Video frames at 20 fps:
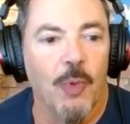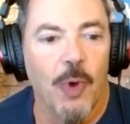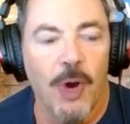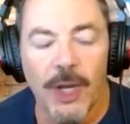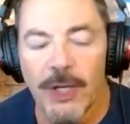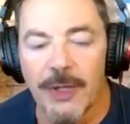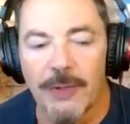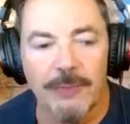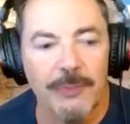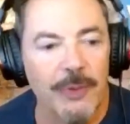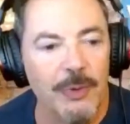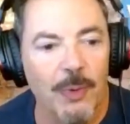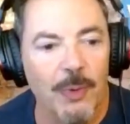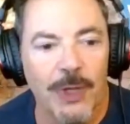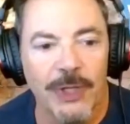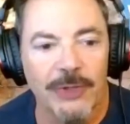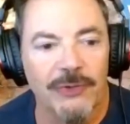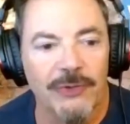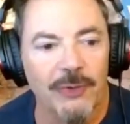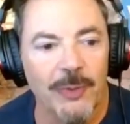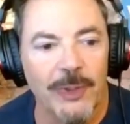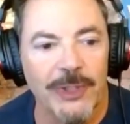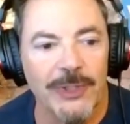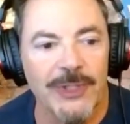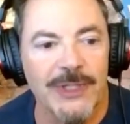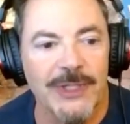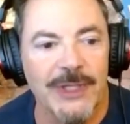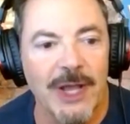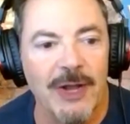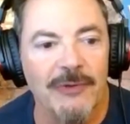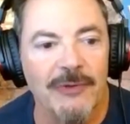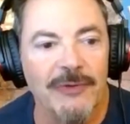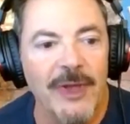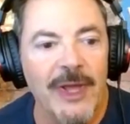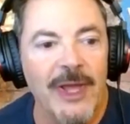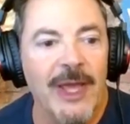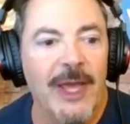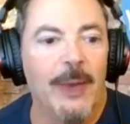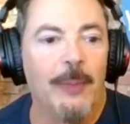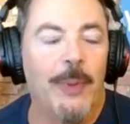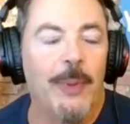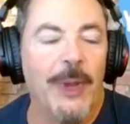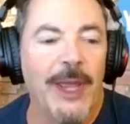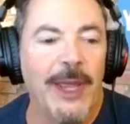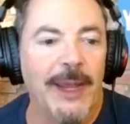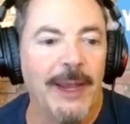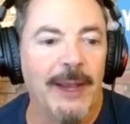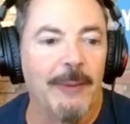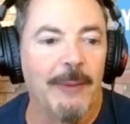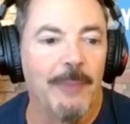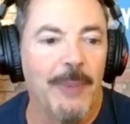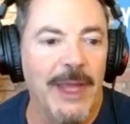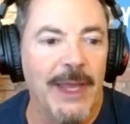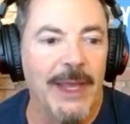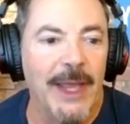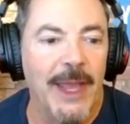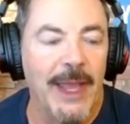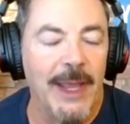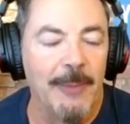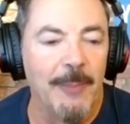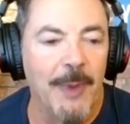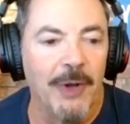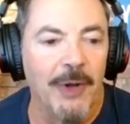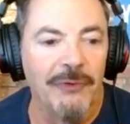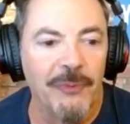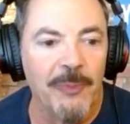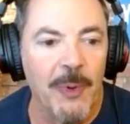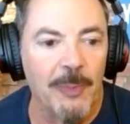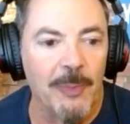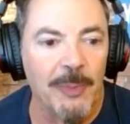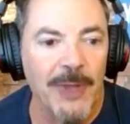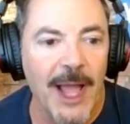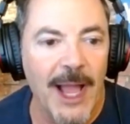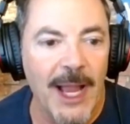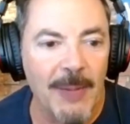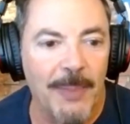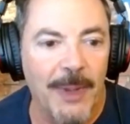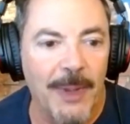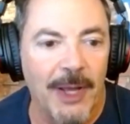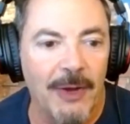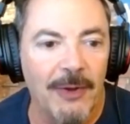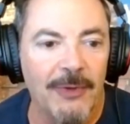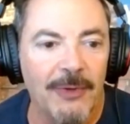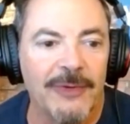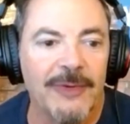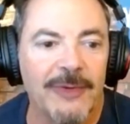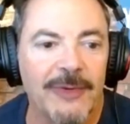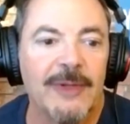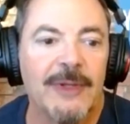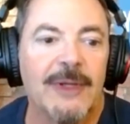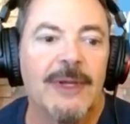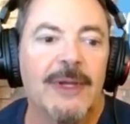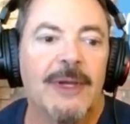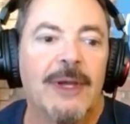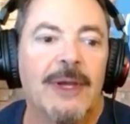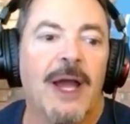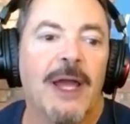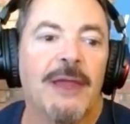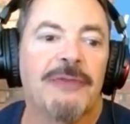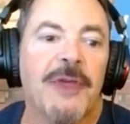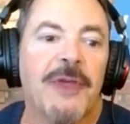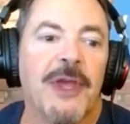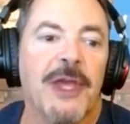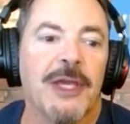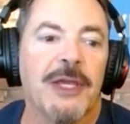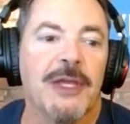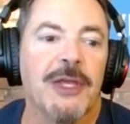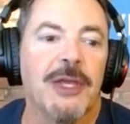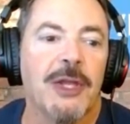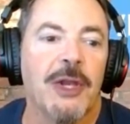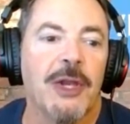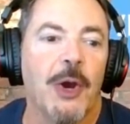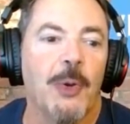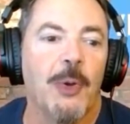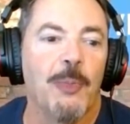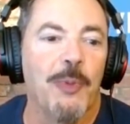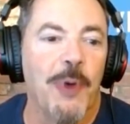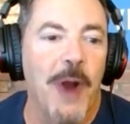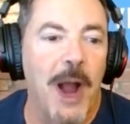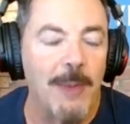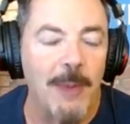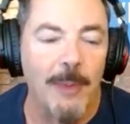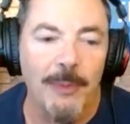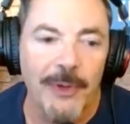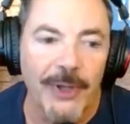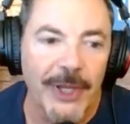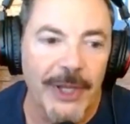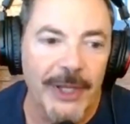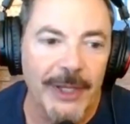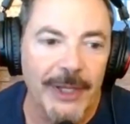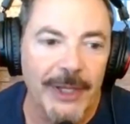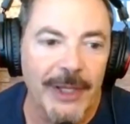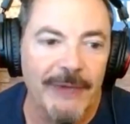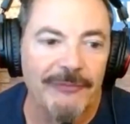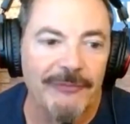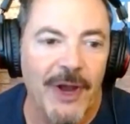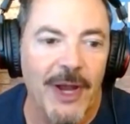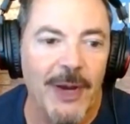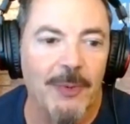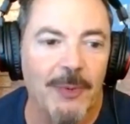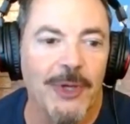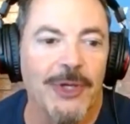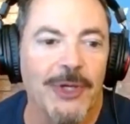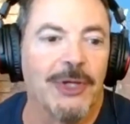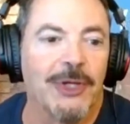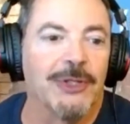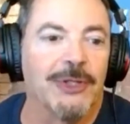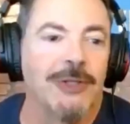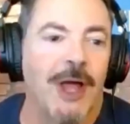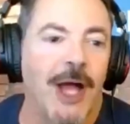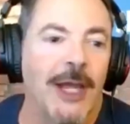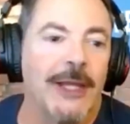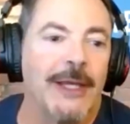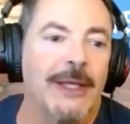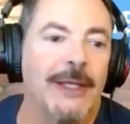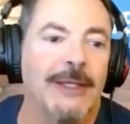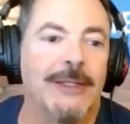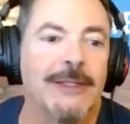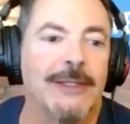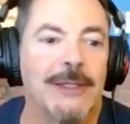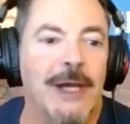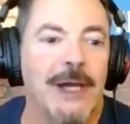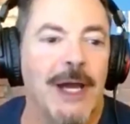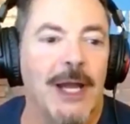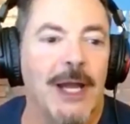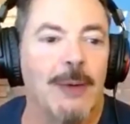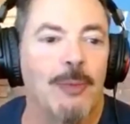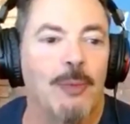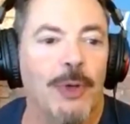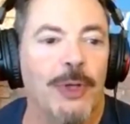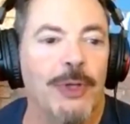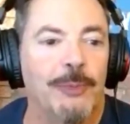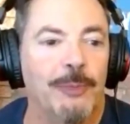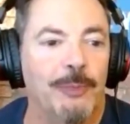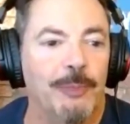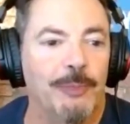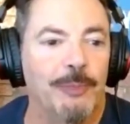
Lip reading: want to do it yourself. And being a multiple black belt, I think, probably if I were your client, I would